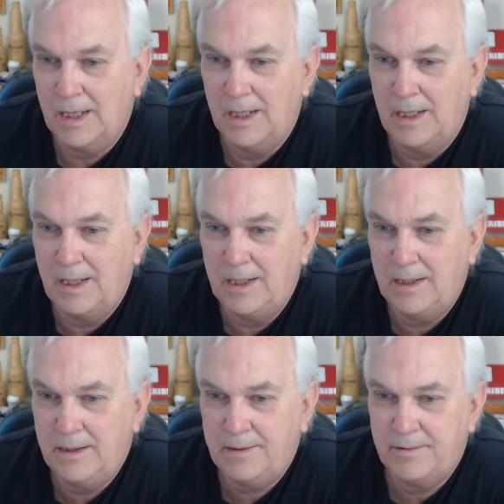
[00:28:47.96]
It
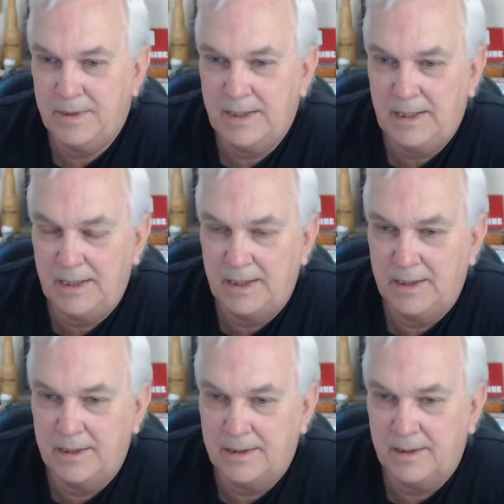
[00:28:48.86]
is what it
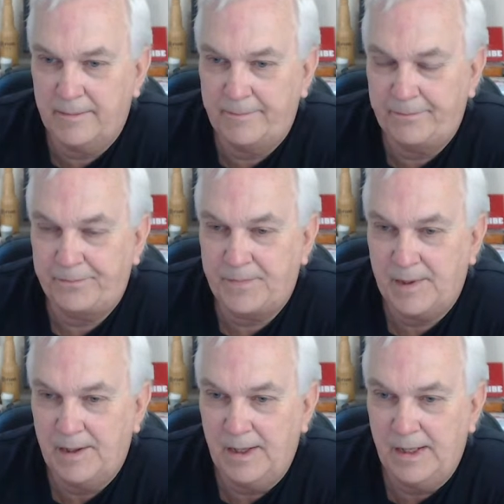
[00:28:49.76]
is.
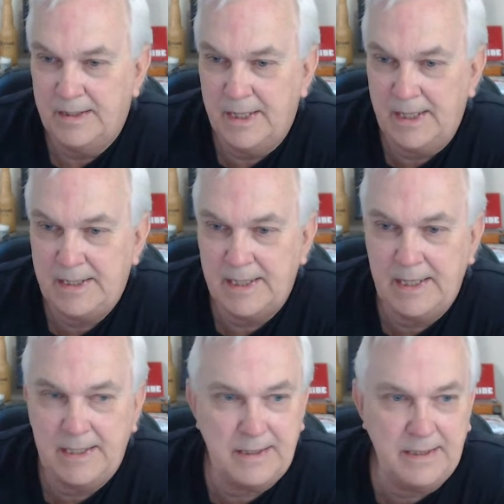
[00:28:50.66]
Hey,
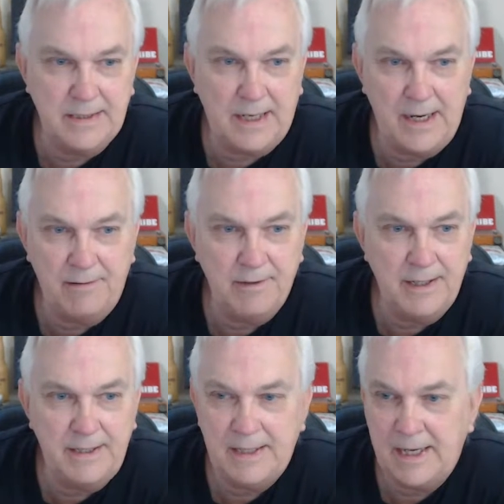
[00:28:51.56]
Janet says hi,
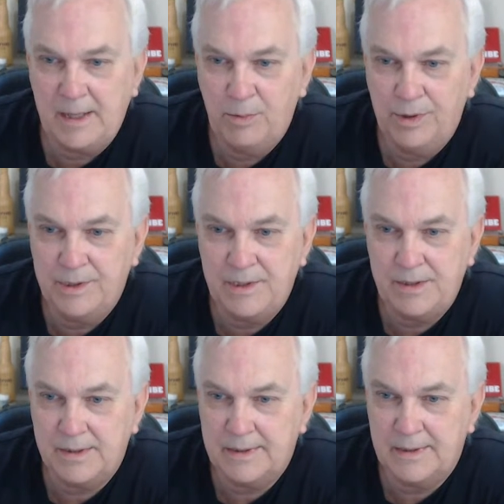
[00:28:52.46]
Ray, and hi, Bruce.